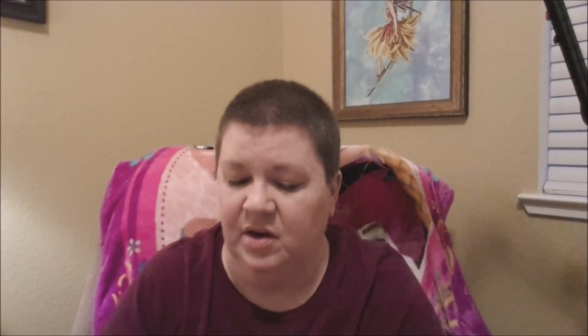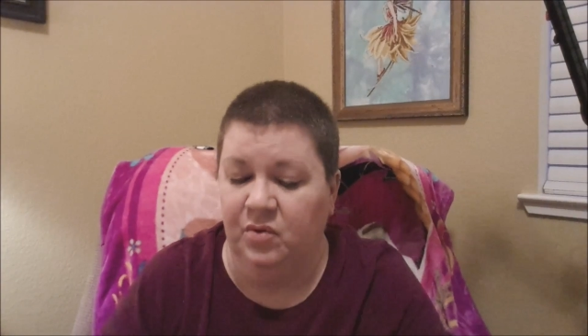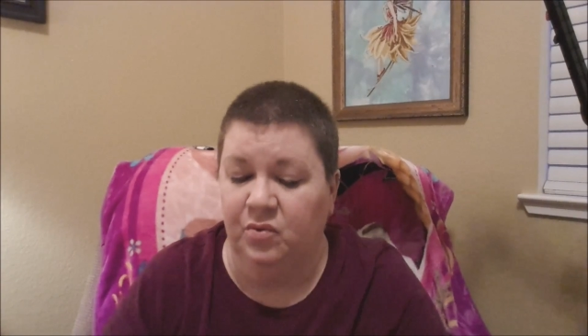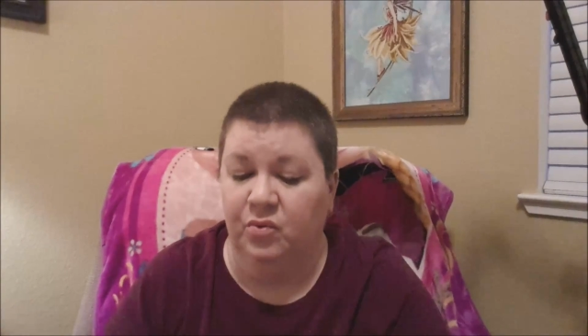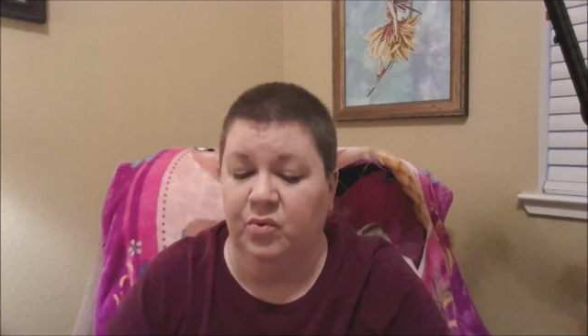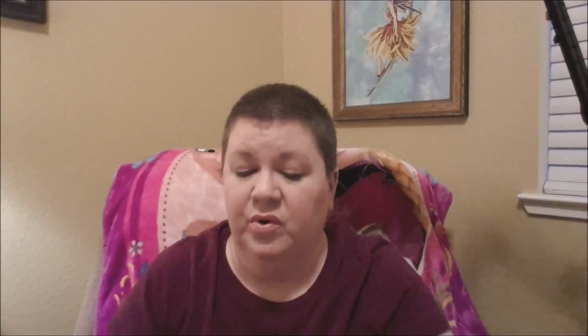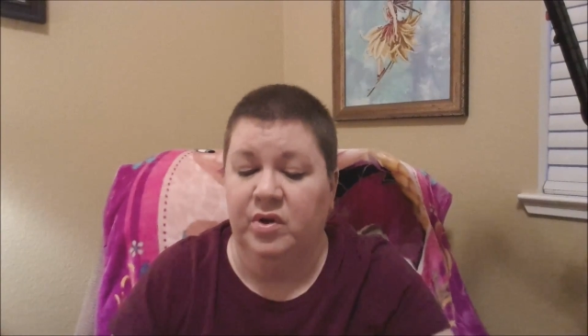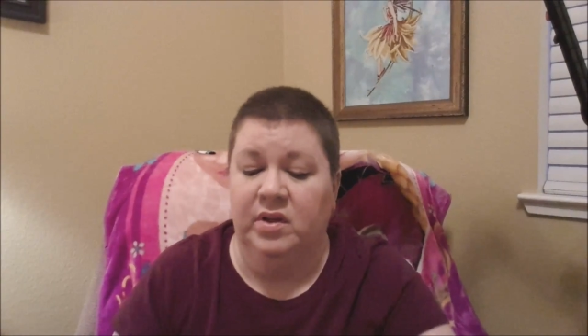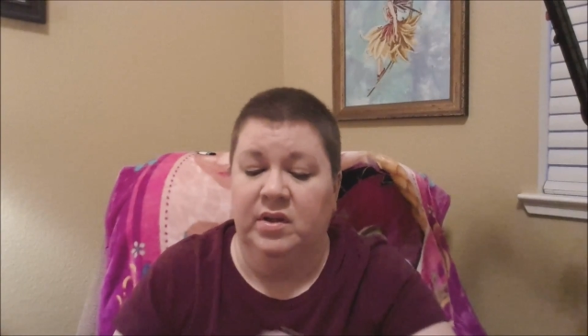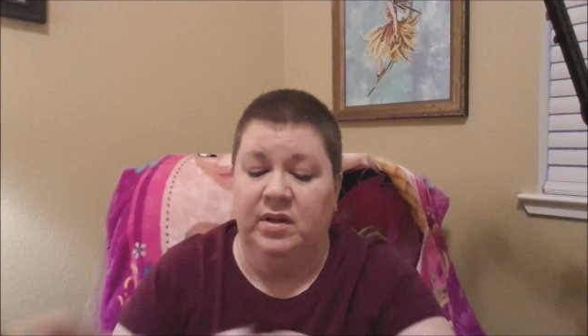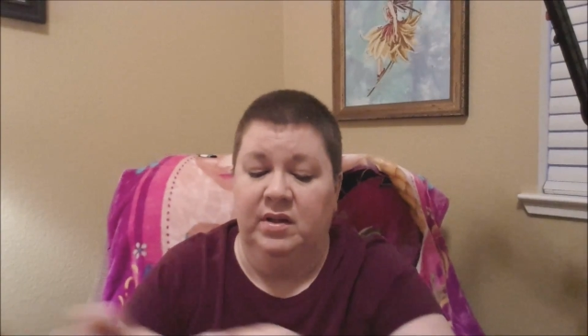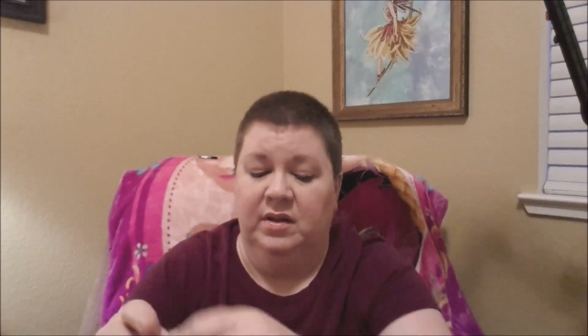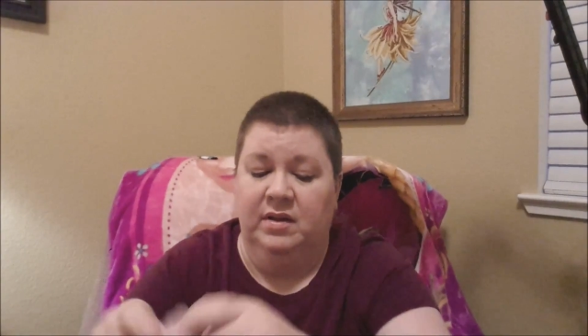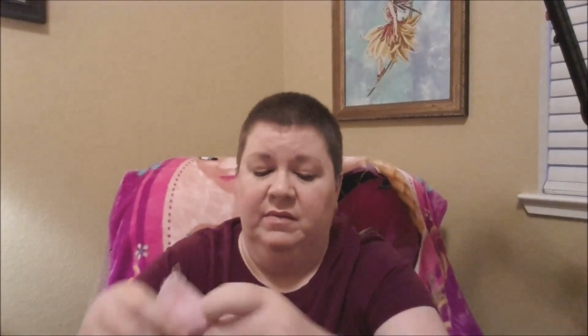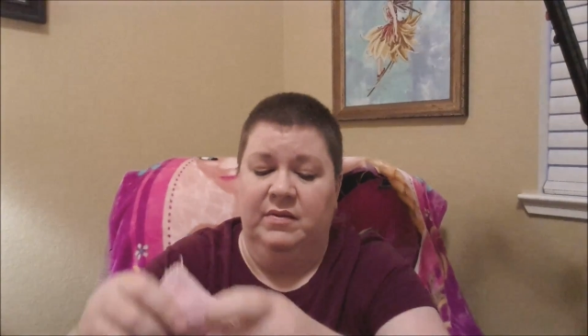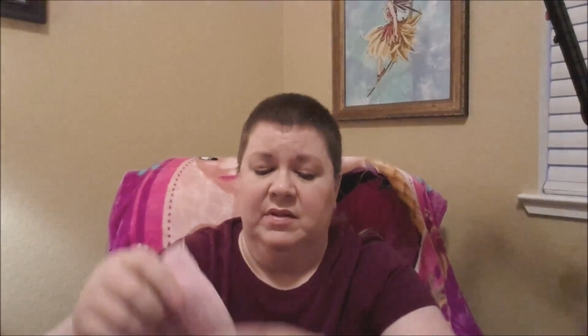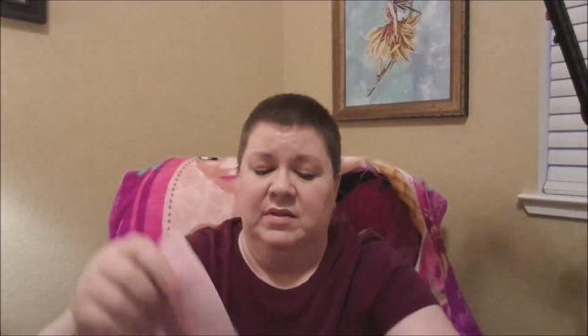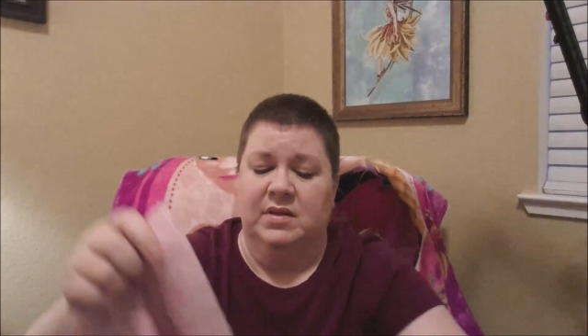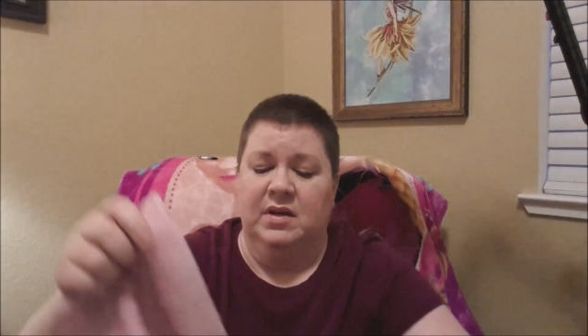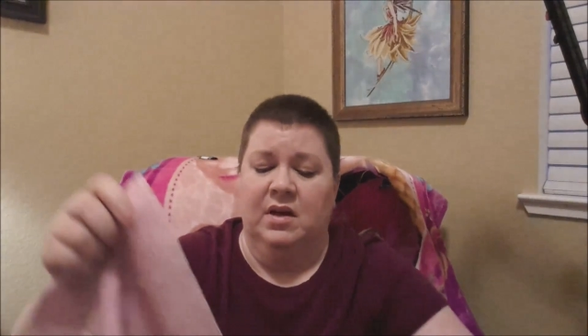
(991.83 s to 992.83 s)
I really
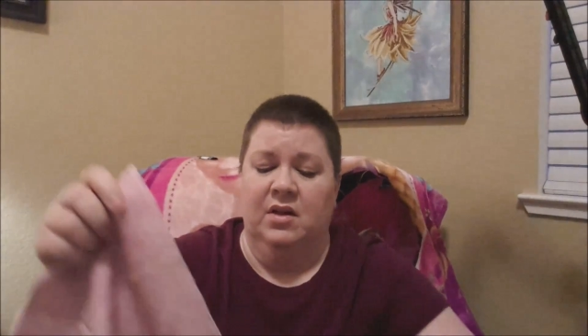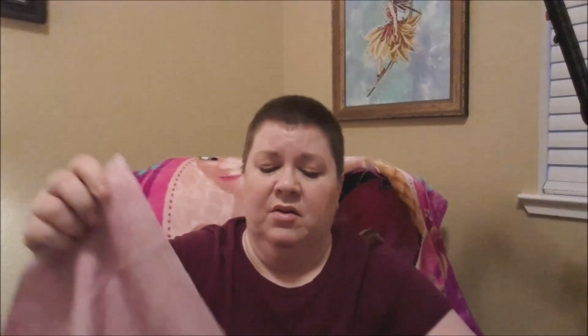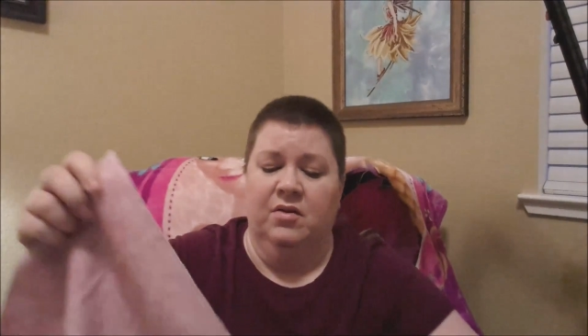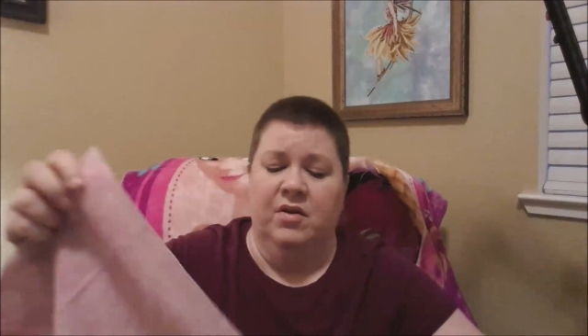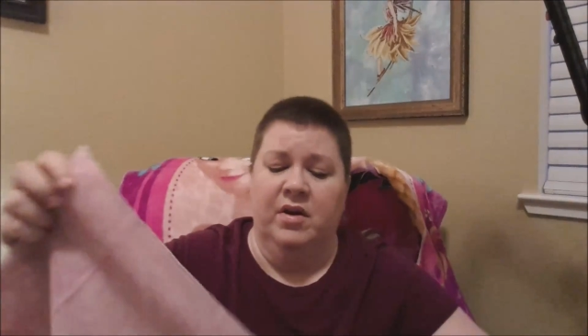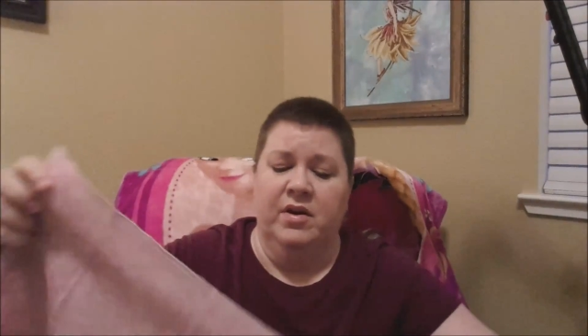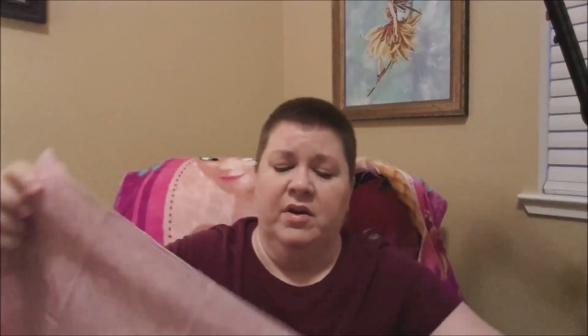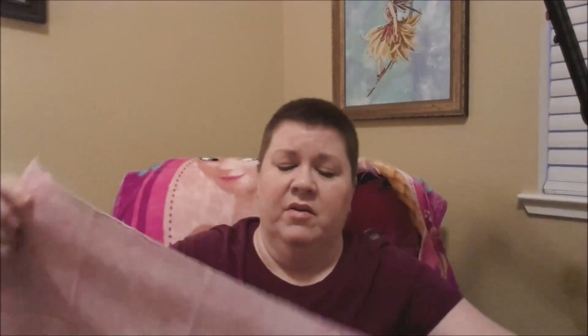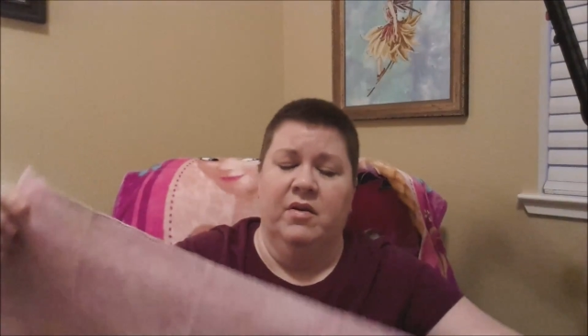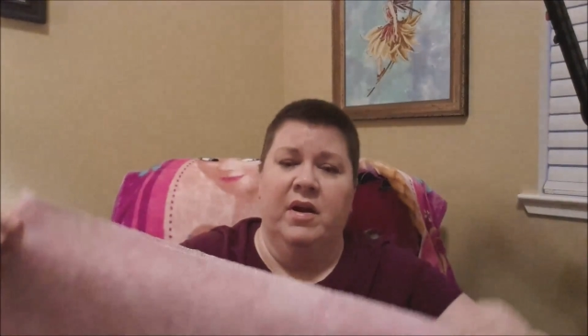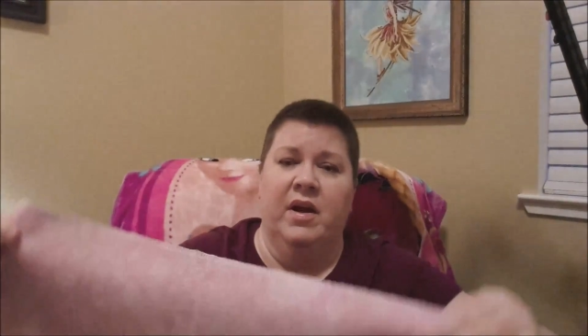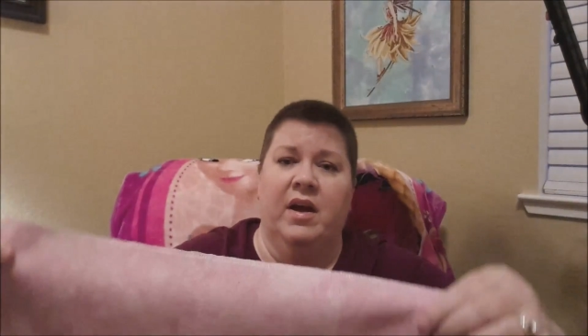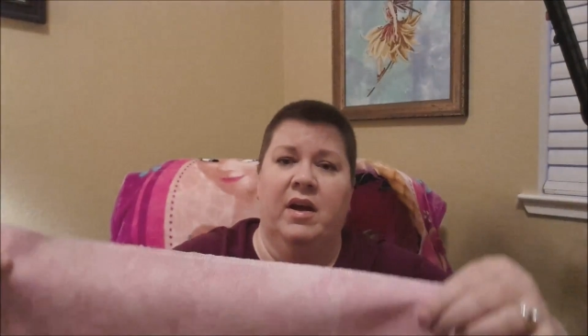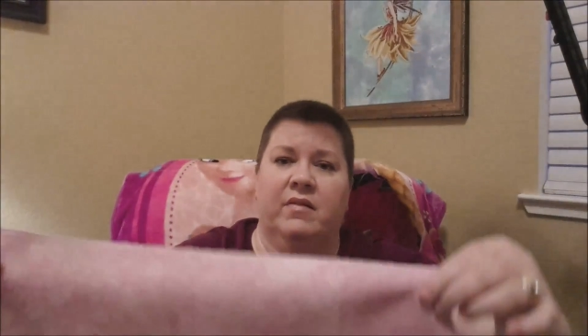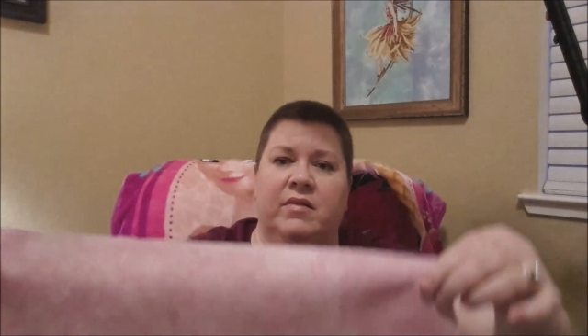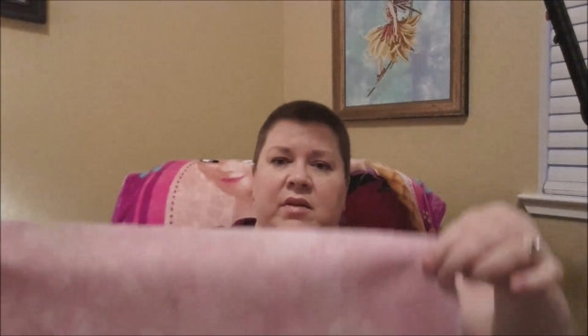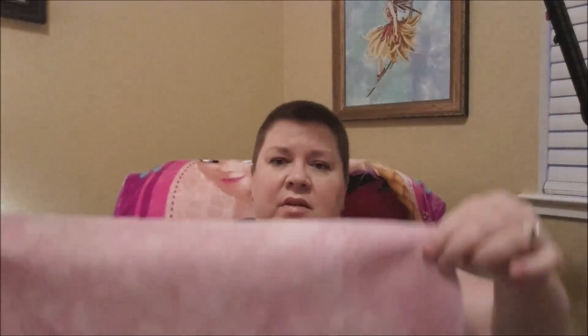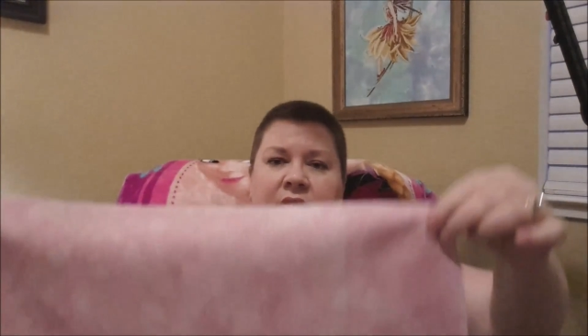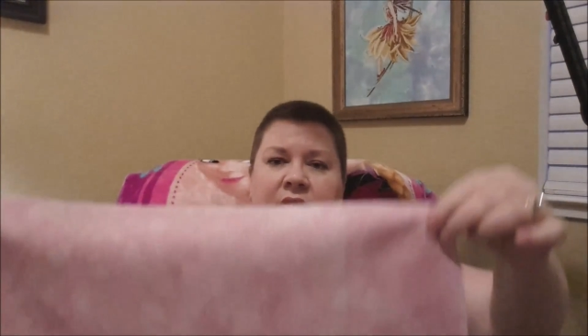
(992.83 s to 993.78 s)
love this color. I know I have